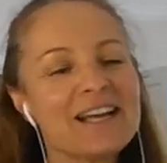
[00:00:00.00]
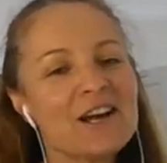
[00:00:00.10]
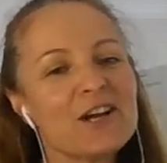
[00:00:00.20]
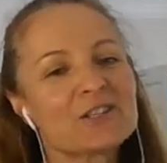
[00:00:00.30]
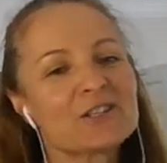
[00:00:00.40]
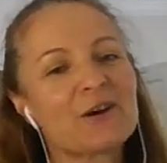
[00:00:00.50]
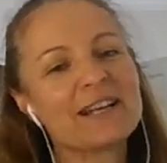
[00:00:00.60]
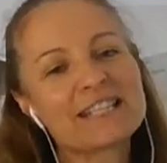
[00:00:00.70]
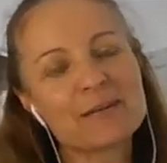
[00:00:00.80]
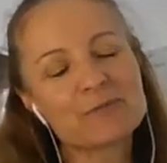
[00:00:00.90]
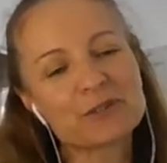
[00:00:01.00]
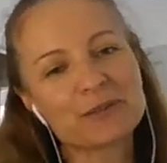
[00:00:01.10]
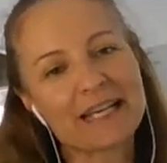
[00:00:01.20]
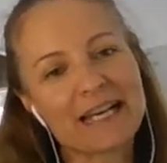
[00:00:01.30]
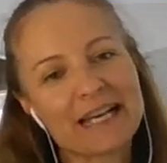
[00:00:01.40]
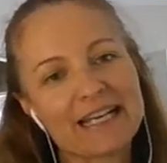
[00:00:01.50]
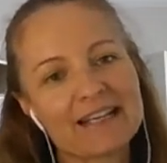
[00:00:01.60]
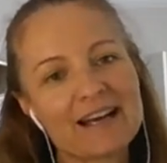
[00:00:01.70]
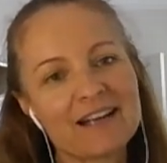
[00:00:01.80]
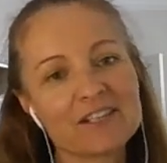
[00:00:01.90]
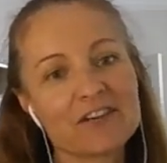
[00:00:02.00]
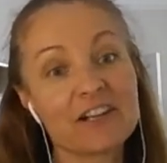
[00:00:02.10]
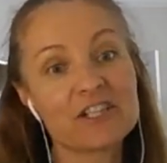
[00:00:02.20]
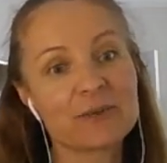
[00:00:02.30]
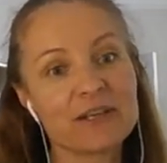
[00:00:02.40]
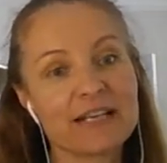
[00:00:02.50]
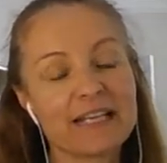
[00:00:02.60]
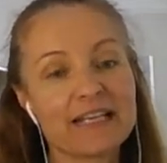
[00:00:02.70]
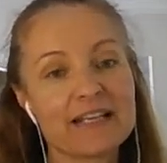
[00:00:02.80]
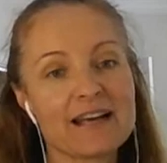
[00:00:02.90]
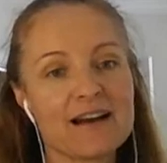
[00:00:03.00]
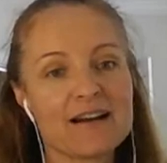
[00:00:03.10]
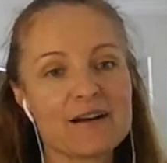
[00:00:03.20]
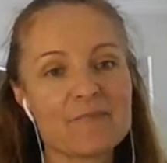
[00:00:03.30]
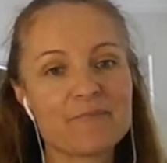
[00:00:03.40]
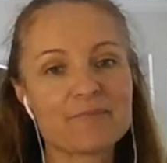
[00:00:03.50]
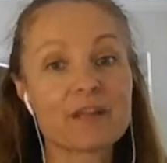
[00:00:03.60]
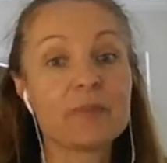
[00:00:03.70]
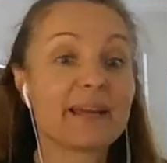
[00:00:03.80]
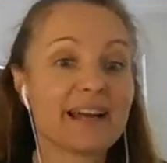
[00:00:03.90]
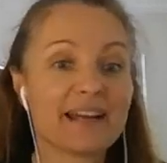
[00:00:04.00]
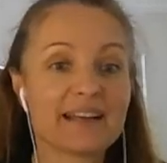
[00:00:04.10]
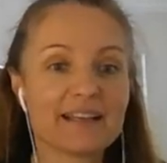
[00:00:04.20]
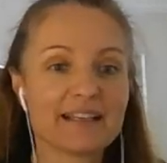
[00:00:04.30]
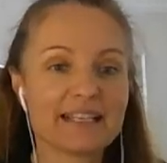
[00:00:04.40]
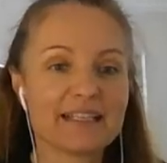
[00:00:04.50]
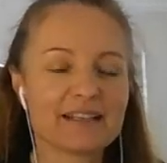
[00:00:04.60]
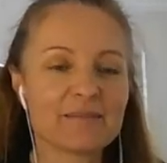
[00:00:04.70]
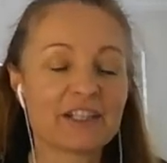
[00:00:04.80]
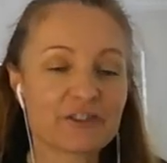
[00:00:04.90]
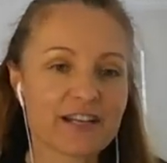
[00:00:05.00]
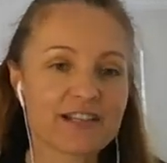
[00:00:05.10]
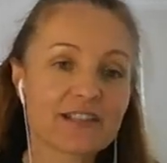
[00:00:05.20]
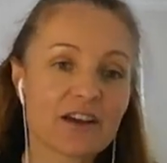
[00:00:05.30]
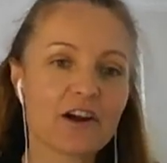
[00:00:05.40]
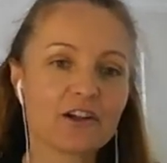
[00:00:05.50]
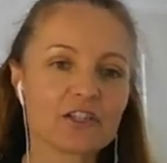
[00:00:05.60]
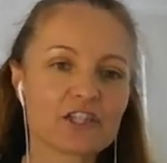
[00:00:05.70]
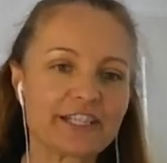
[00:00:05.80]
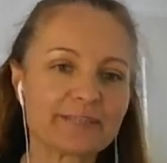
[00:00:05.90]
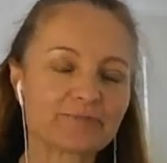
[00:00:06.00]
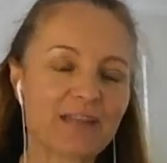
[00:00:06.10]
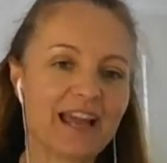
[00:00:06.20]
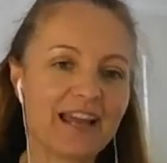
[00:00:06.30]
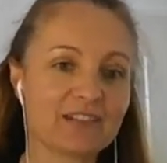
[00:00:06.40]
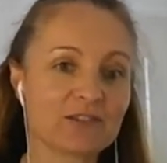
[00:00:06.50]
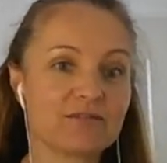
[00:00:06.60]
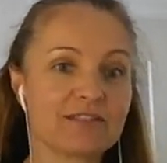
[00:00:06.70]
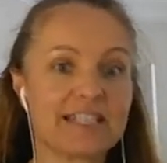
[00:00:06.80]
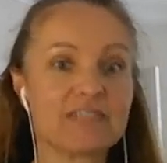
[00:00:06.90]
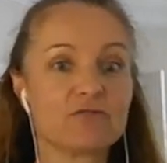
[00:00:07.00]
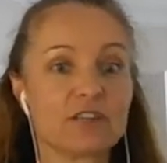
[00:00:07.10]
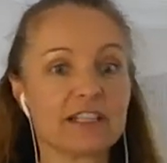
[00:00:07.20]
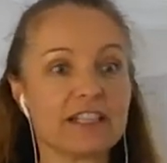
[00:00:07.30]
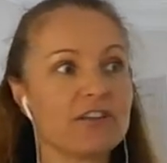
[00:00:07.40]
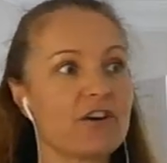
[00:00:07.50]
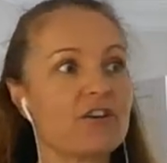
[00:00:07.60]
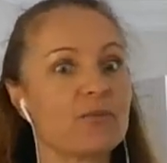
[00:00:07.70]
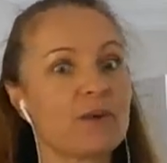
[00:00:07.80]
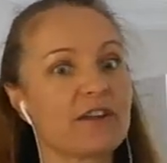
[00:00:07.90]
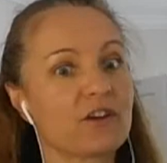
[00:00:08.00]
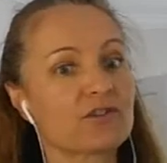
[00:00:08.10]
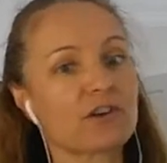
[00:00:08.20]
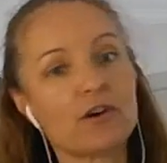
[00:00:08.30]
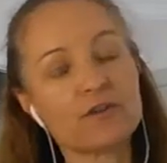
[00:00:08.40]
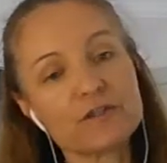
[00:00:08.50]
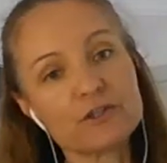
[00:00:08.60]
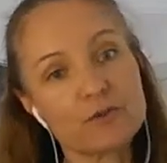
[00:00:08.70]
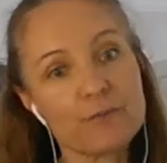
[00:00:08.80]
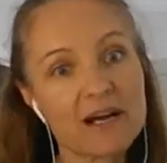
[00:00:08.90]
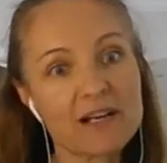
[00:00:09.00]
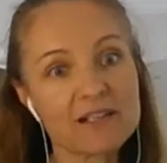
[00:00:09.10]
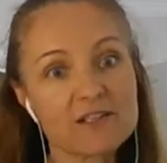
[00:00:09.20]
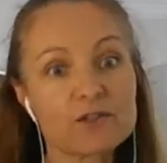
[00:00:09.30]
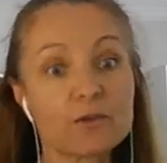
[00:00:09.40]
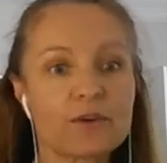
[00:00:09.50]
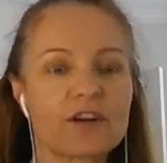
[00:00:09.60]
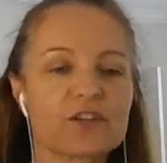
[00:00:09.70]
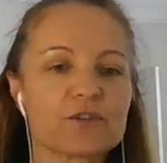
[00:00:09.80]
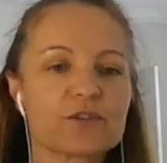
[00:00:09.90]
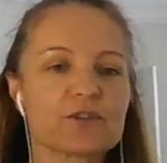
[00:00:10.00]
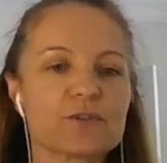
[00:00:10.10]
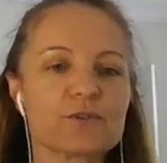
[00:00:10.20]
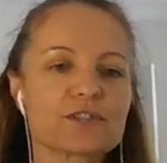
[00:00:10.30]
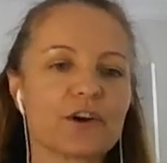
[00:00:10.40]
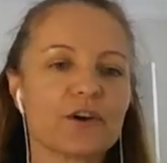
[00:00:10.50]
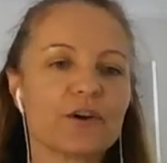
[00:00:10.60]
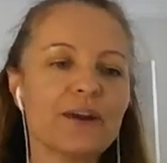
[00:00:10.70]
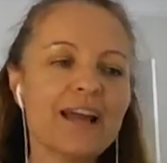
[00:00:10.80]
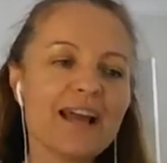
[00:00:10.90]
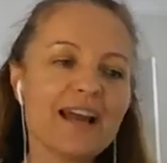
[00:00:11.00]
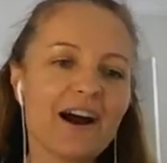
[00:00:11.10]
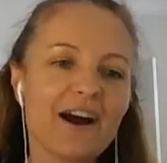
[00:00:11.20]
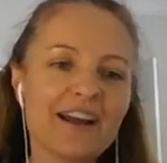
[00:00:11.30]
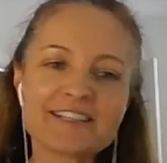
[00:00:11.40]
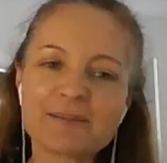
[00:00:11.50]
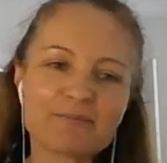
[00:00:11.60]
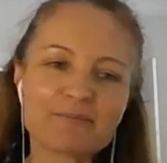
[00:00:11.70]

so I ended up doing an undergraduate in a BA majoring in psychology, and didn't really know whether I should go off and do a master's or what I should do. So I ended up